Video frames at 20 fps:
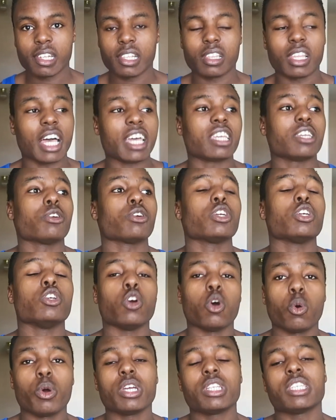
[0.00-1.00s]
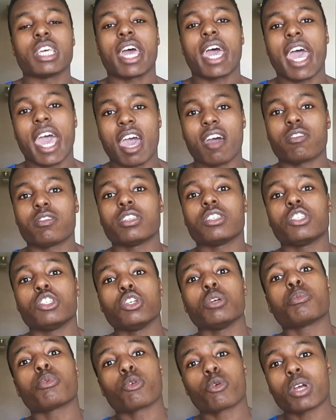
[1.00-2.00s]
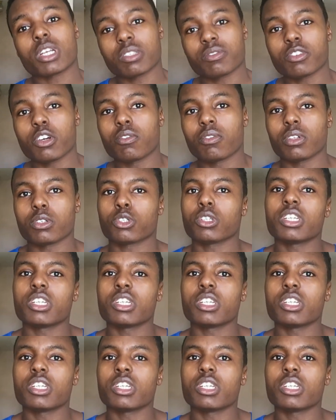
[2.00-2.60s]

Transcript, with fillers: like you're going to have to still progressively overload.